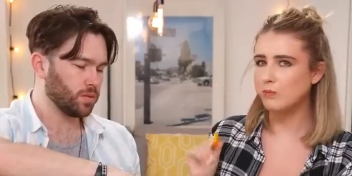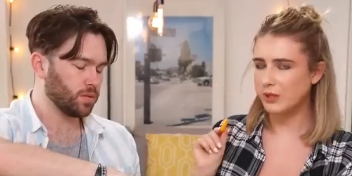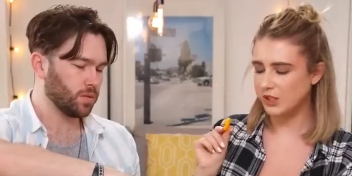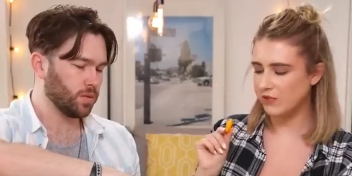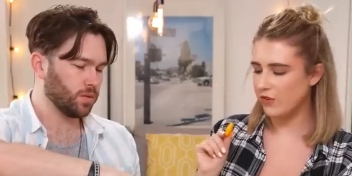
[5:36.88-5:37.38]

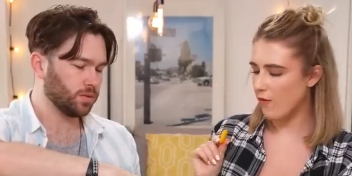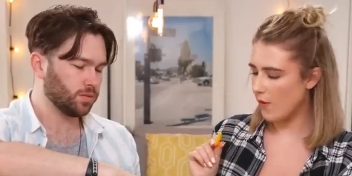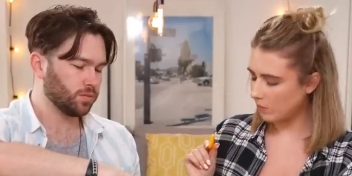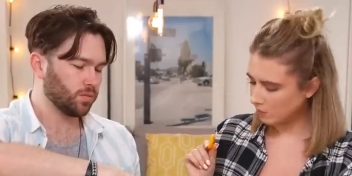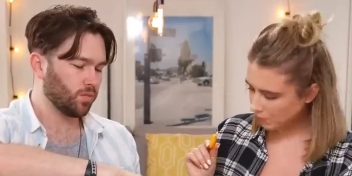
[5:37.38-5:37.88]
Speaker 1: Pizza
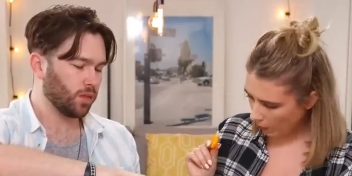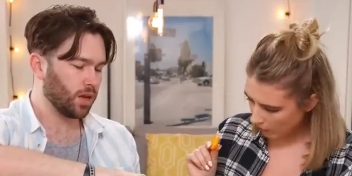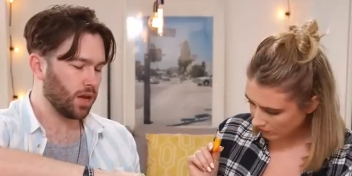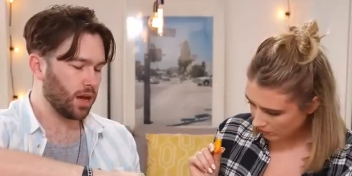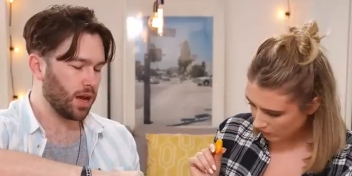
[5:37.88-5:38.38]
flavour.
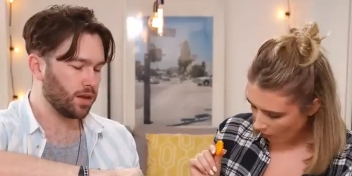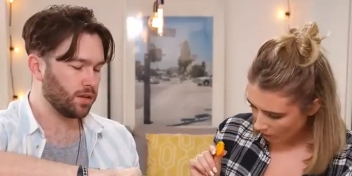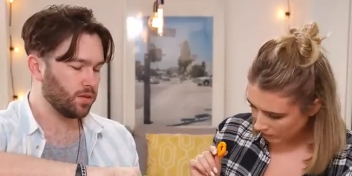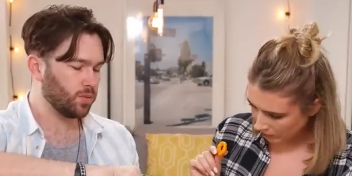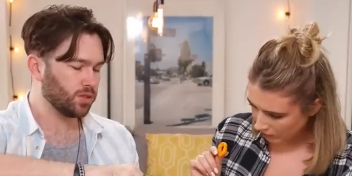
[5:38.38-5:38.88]

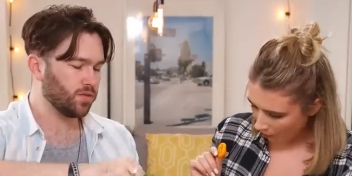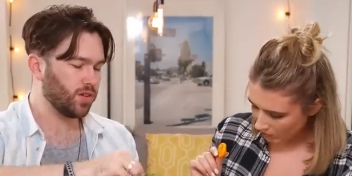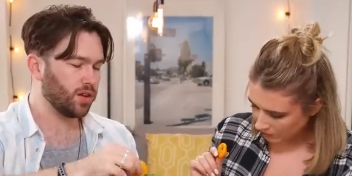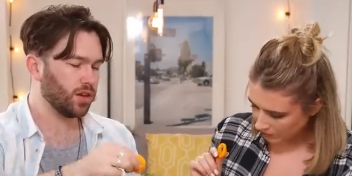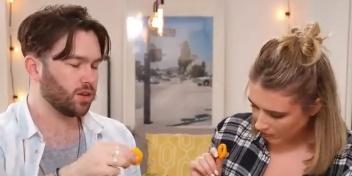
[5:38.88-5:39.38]
Speaker 2: And what's the
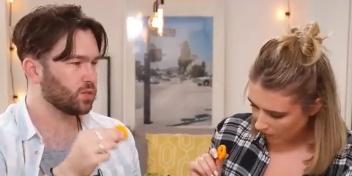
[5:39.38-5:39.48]
verdict?